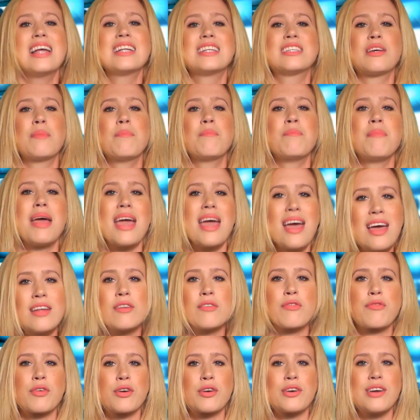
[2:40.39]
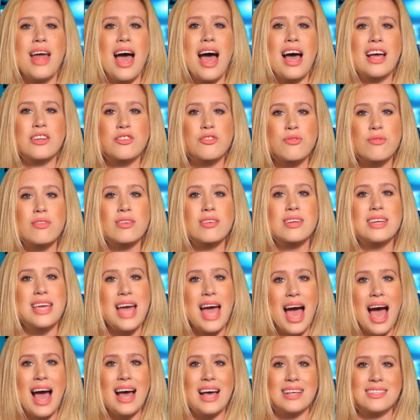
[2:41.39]
Demand for natural
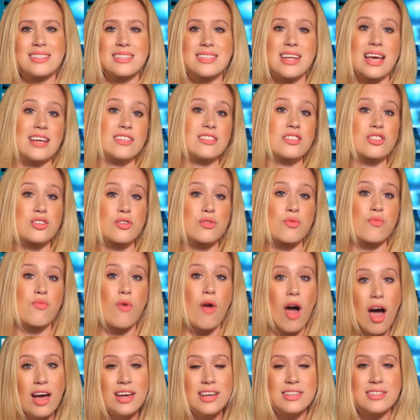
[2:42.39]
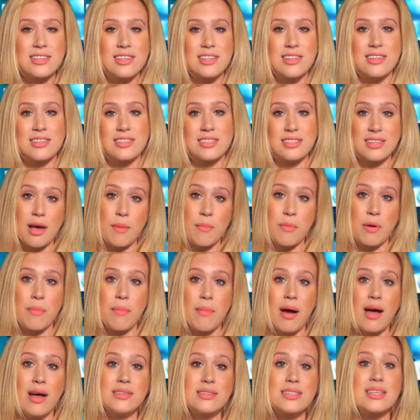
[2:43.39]
gas tends to rise in the summer
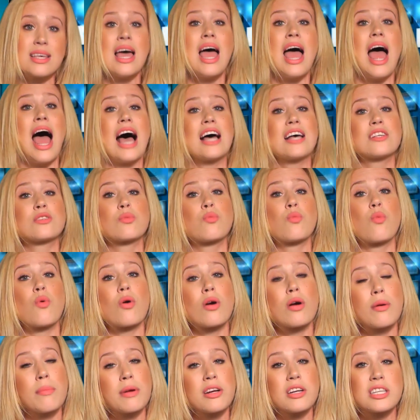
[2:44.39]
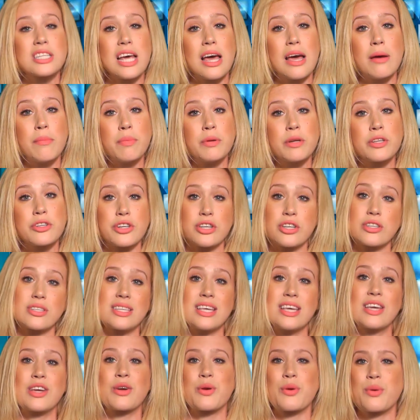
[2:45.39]
months as warmer temperatures
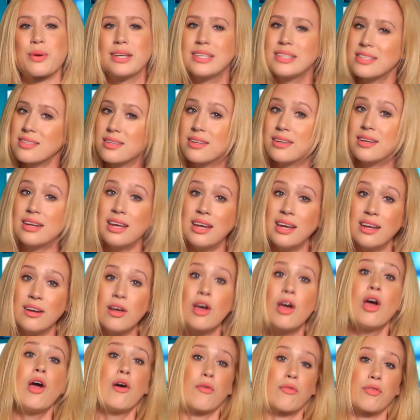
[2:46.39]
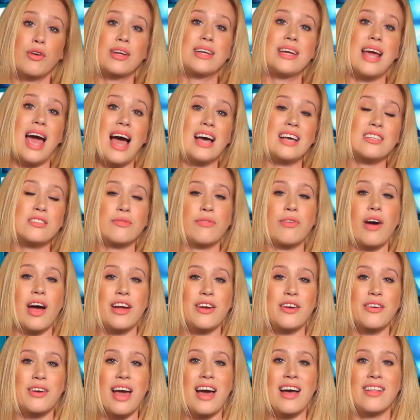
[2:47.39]
increase the need for
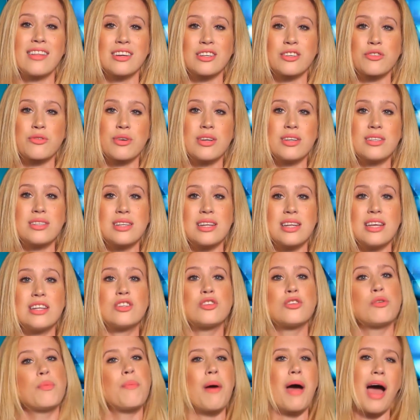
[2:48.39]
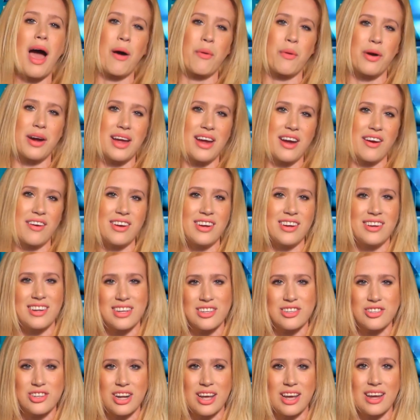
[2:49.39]
gas-fired electricity to power air
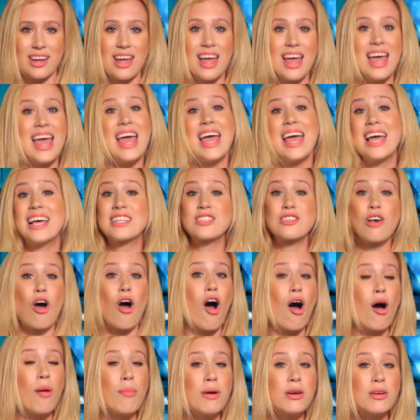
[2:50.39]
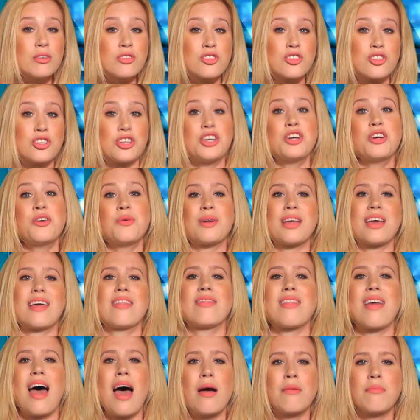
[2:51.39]
conditioning. It's almost June,
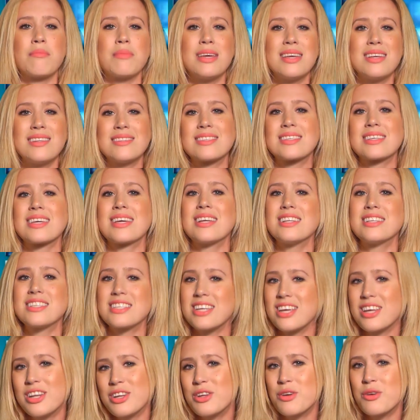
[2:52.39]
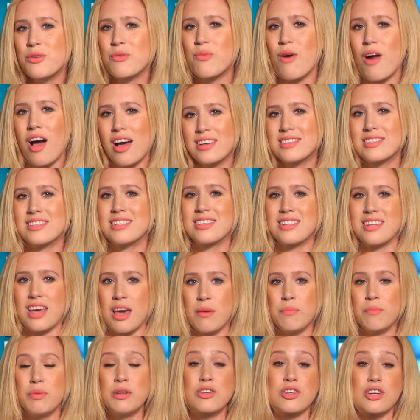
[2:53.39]
and that means continued rising
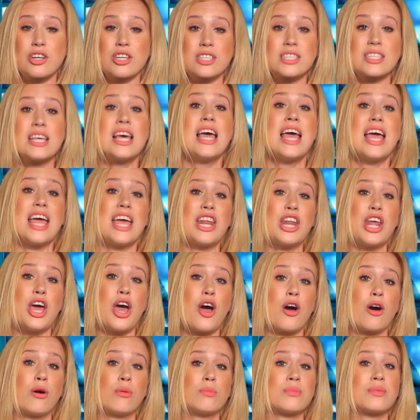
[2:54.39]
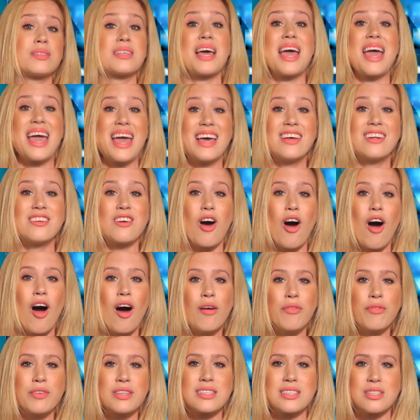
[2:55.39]
temperatures in homes and
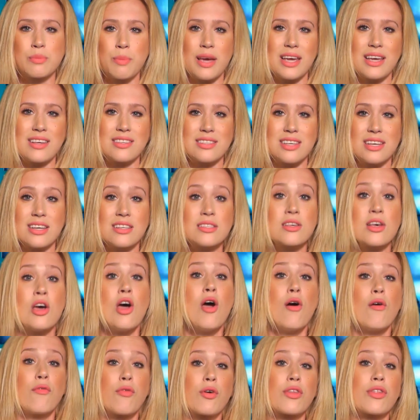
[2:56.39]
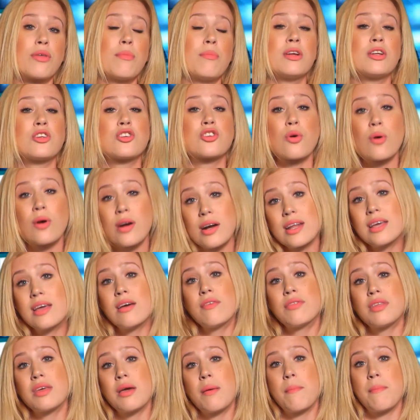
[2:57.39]
office spaces for the majority
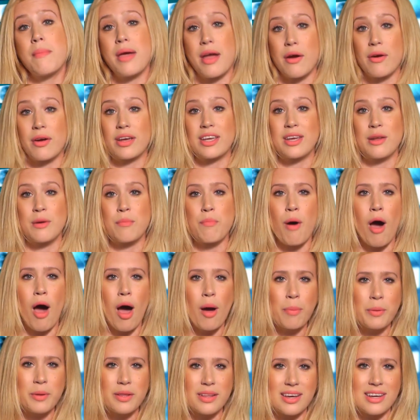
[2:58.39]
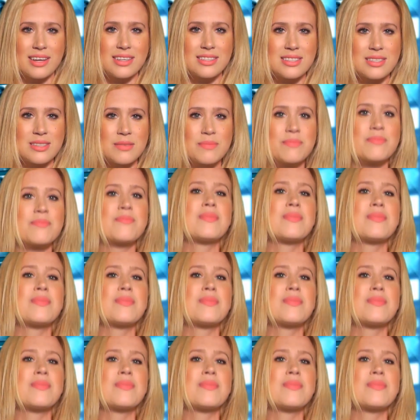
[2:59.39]
of the American populace.